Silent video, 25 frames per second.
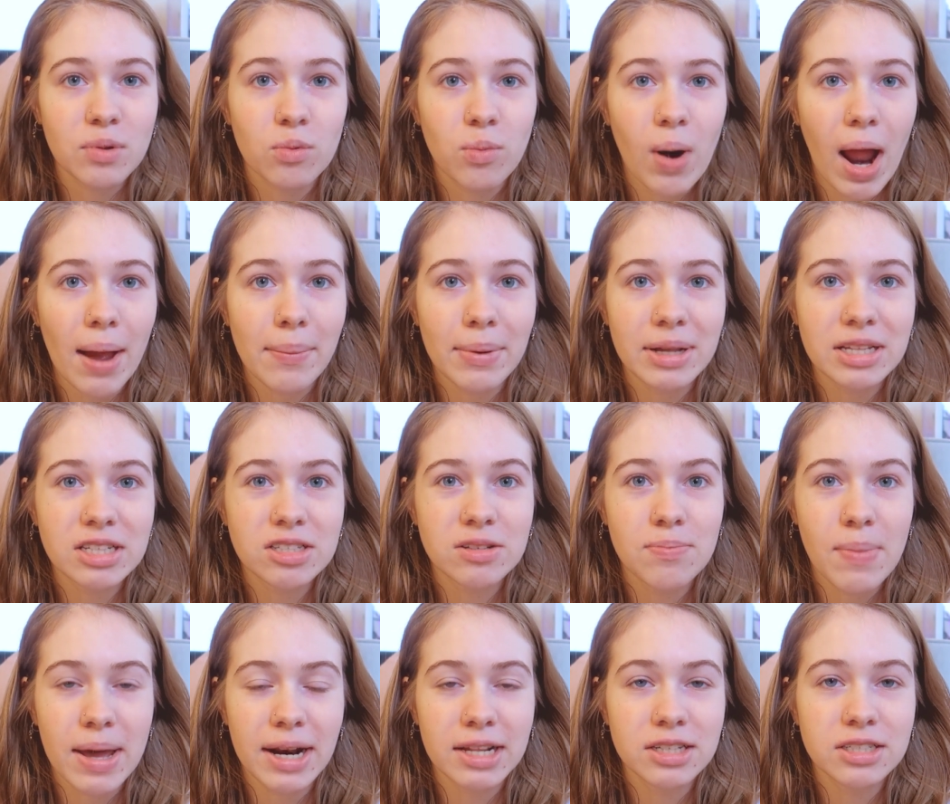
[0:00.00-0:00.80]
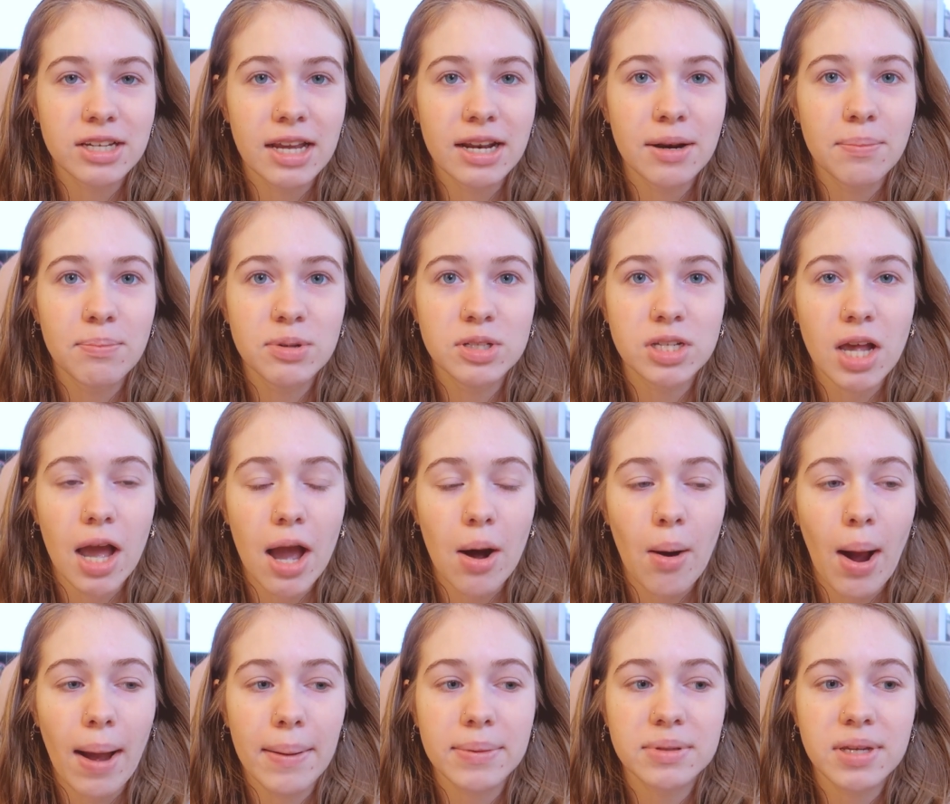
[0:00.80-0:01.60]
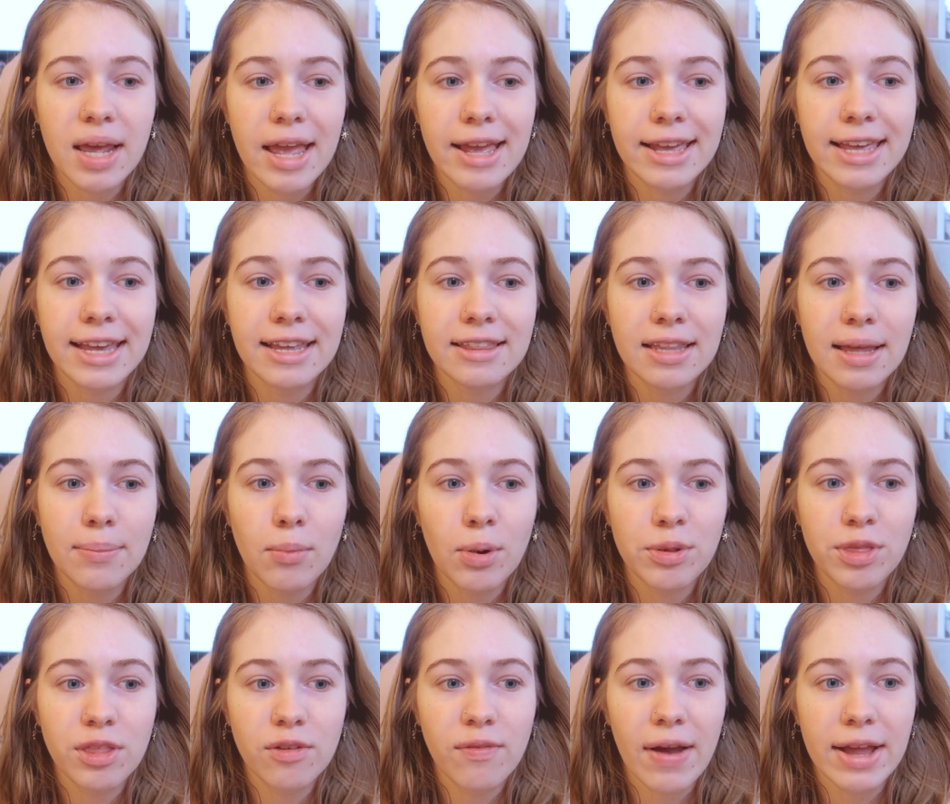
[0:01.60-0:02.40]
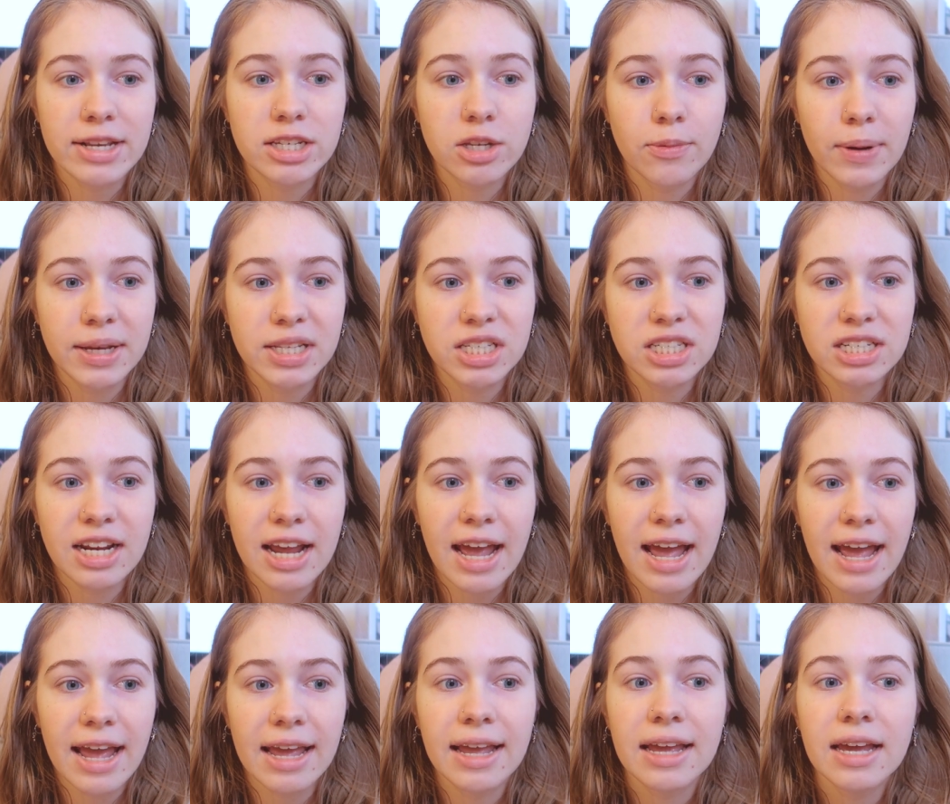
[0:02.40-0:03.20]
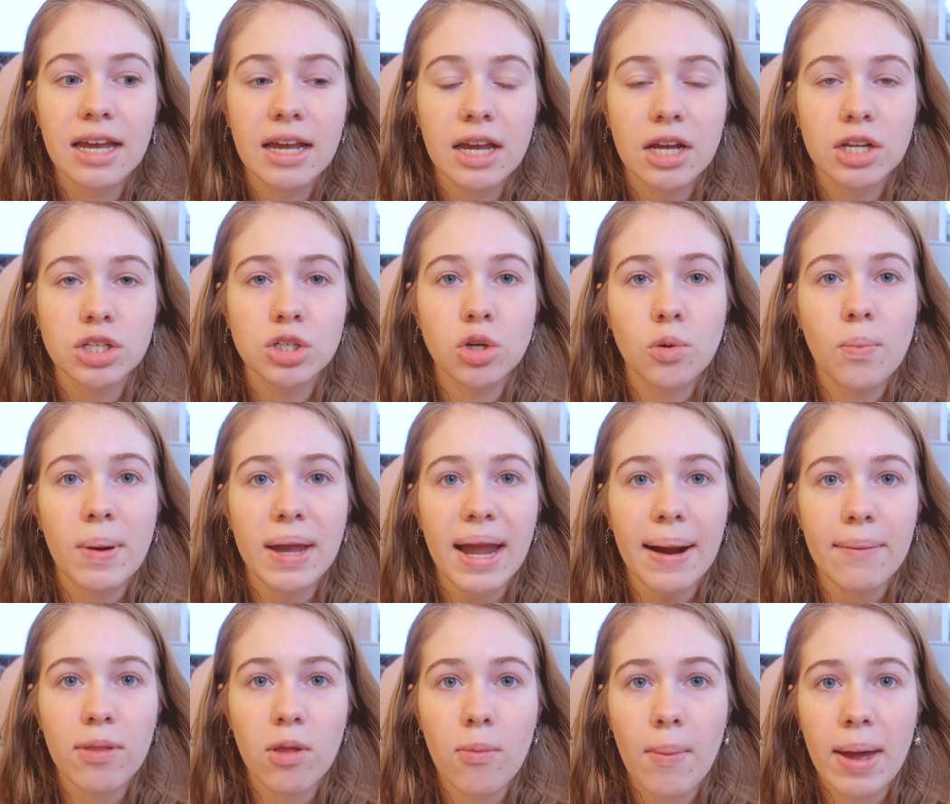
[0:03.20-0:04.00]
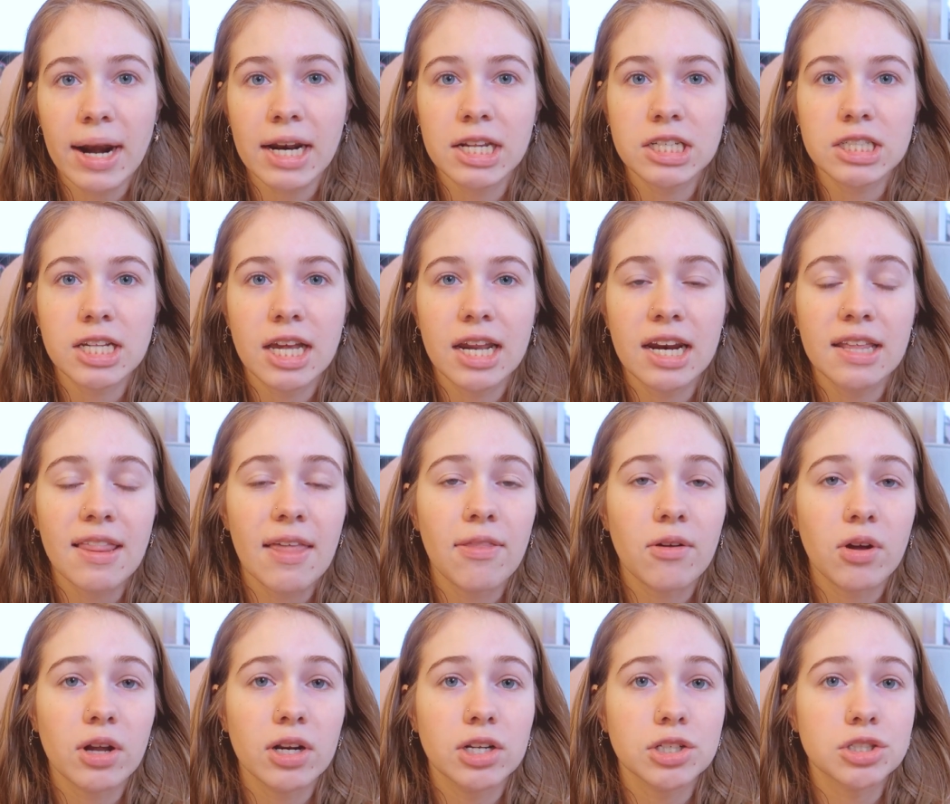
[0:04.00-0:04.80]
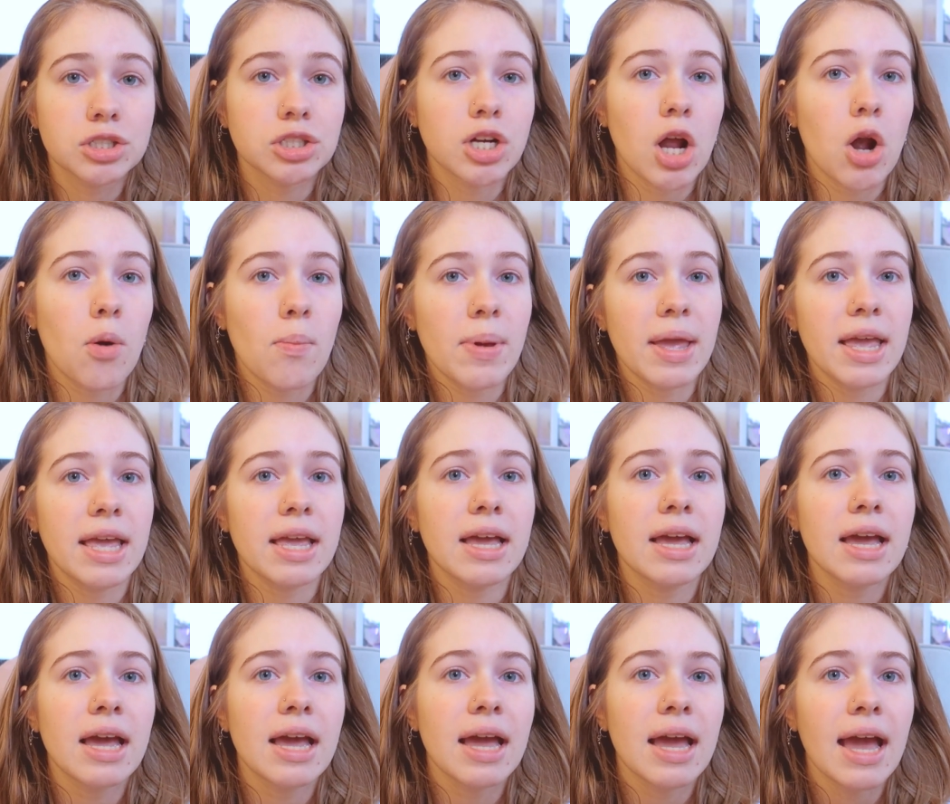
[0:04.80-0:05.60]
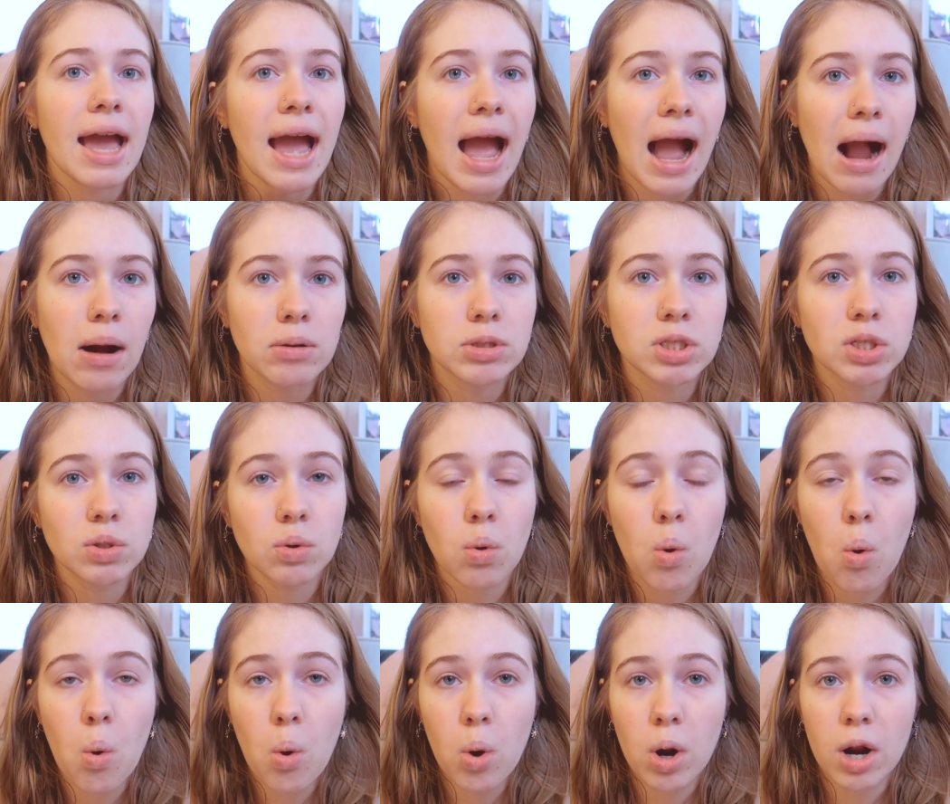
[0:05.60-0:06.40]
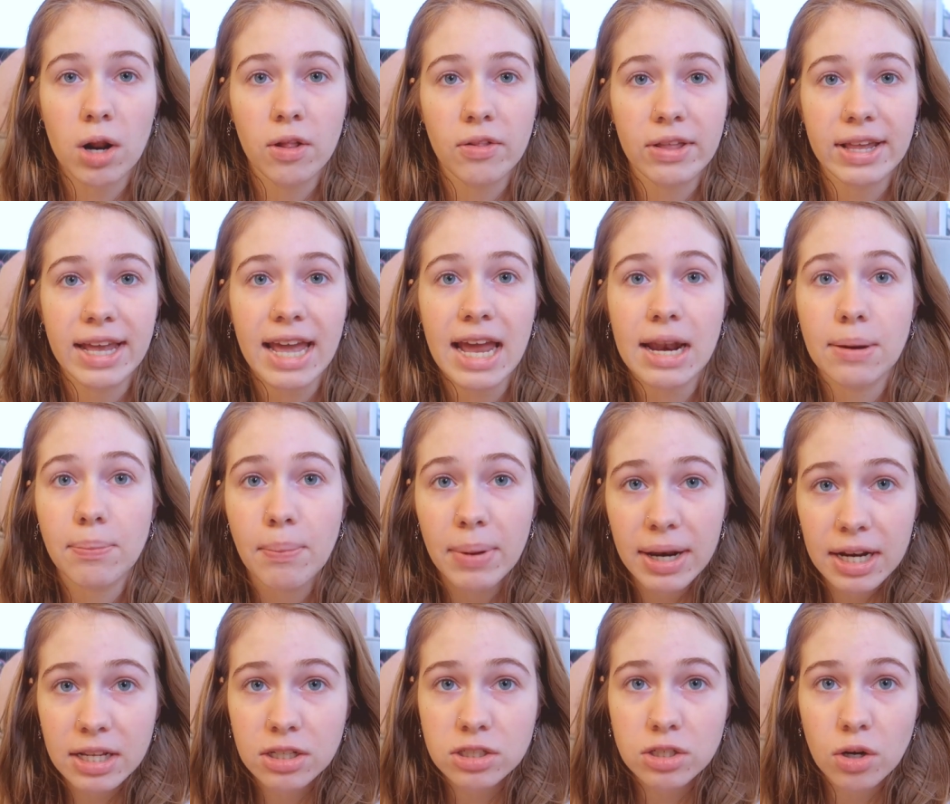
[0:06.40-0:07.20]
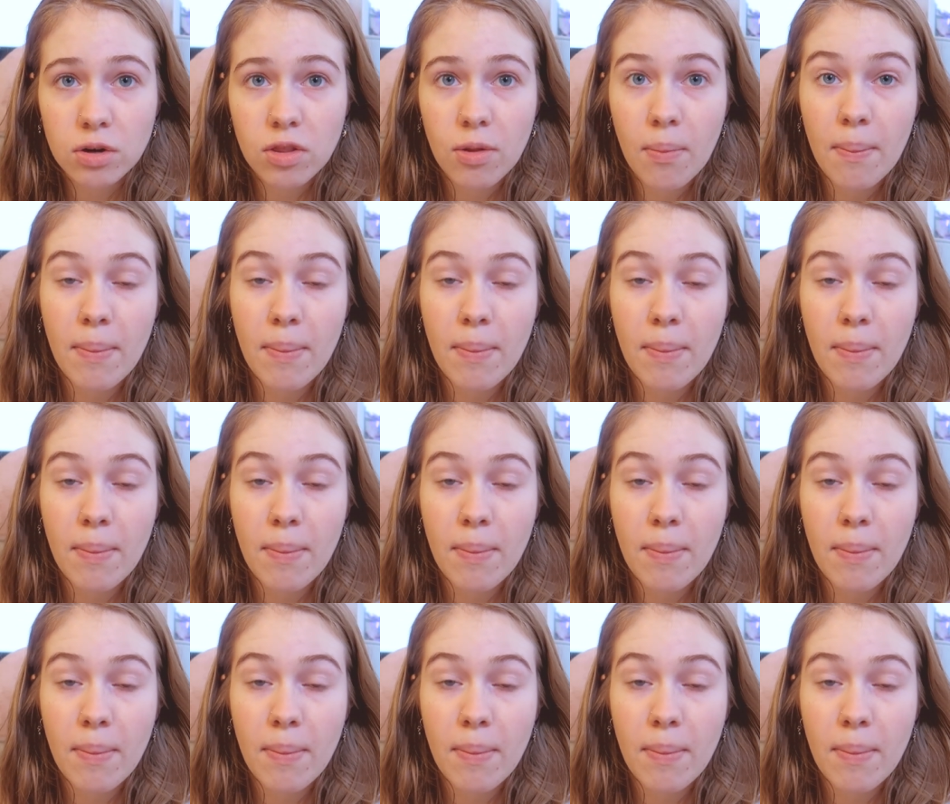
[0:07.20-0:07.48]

rabbits medicine, so I'm taking them with the vet to me today to pick up the medicine, and then they're going to show me how to orally administer the